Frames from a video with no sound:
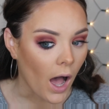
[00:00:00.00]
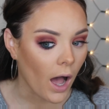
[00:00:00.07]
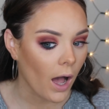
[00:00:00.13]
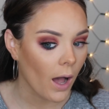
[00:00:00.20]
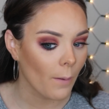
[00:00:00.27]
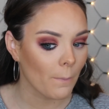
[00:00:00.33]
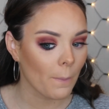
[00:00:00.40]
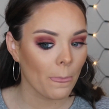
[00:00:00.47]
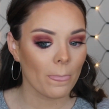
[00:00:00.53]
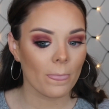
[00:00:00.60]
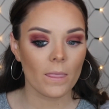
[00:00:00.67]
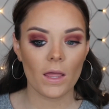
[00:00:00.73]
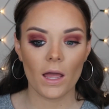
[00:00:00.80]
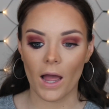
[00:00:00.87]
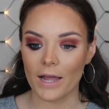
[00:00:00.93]

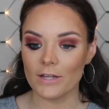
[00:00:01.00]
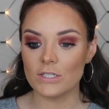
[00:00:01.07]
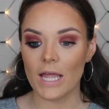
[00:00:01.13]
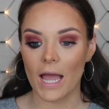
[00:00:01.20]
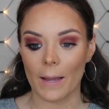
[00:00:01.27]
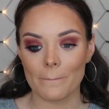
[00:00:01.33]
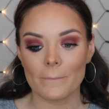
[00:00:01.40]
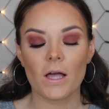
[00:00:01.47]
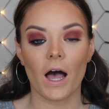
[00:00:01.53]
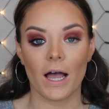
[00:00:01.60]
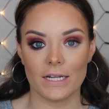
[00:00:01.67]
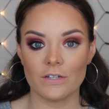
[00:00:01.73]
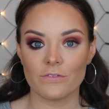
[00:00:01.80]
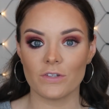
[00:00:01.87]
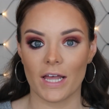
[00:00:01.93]
I am
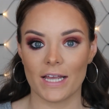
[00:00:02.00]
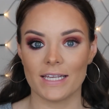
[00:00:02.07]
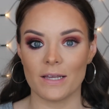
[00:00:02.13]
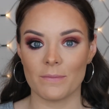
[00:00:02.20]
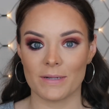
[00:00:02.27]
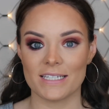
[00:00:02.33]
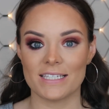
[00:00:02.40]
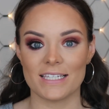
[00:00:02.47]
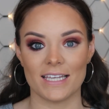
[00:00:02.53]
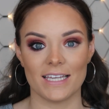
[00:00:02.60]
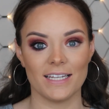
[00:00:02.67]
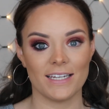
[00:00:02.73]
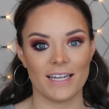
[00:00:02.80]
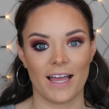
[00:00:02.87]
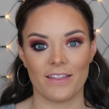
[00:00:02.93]
kind of liking my
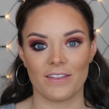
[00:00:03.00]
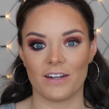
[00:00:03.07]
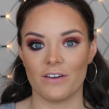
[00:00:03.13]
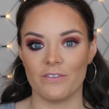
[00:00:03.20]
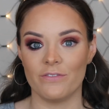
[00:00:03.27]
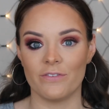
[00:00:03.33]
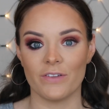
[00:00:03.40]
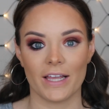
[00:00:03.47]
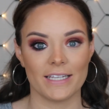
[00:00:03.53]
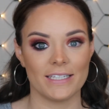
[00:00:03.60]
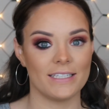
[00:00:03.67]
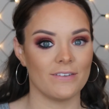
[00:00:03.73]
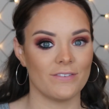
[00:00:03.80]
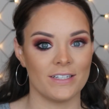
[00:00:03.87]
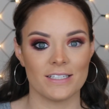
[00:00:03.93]
skin now that I've
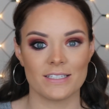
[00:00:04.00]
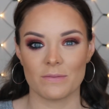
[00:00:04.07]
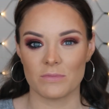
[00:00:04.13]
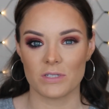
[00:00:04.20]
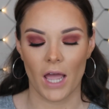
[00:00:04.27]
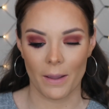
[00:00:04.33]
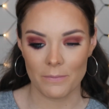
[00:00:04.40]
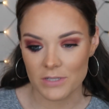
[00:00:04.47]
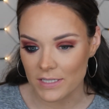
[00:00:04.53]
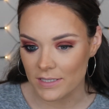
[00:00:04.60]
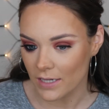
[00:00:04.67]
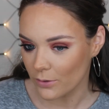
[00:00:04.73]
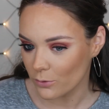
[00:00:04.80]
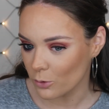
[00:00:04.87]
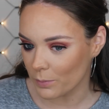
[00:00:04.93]
like given it some time to
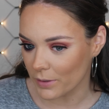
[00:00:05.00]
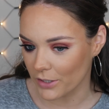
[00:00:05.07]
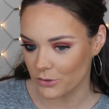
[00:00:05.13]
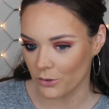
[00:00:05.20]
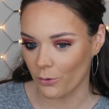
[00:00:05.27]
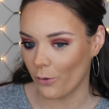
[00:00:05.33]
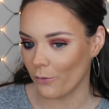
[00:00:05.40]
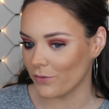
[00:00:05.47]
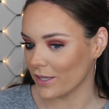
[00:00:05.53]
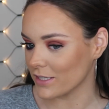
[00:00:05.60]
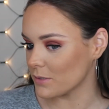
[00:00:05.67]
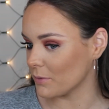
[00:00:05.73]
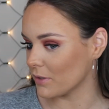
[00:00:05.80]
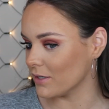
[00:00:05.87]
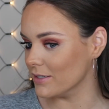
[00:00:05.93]
settle, but I don't know if
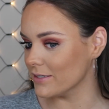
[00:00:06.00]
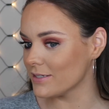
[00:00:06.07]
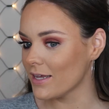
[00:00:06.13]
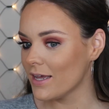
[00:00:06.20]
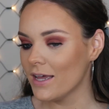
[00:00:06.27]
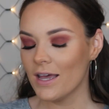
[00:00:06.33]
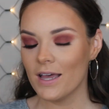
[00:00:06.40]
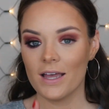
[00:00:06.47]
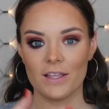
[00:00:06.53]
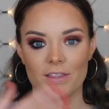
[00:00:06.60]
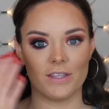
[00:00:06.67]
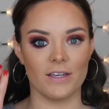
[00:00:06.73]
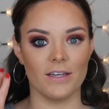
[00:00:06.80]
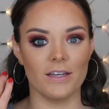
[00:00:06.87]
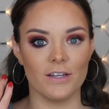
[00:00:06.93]
that's because
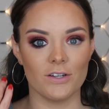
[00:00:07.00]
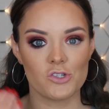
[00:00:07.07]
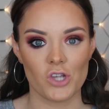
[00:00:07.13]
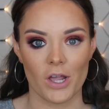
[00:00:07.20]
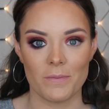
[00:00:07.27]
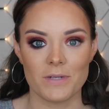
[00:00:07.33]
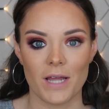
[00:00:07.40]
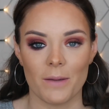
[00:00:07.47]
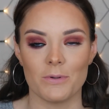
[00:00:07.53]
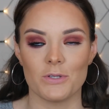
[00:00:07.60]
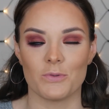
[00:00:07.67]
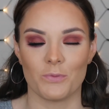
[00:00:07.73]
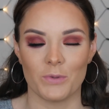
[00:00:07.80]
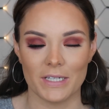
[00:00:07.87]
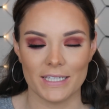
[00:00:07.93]
The Shape Tape
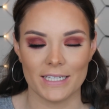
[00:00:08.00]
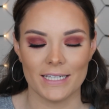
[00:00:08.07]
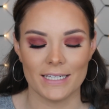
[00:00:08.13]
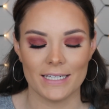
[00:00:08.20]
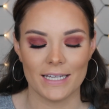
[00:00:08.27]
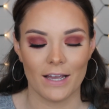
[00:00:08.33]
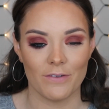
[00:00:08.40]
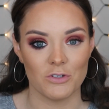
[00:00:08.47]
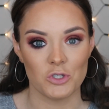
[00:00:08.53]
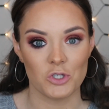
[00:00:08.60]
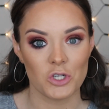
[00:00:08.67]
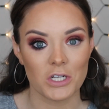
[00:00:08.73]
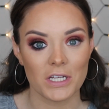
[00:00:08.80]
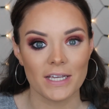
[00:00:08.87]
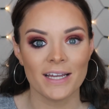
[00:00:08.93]
is really heavy
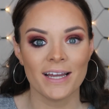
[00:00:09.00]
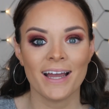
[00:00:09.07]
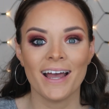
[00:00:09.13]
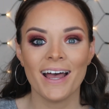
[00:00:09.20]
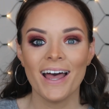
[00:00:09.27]
duty,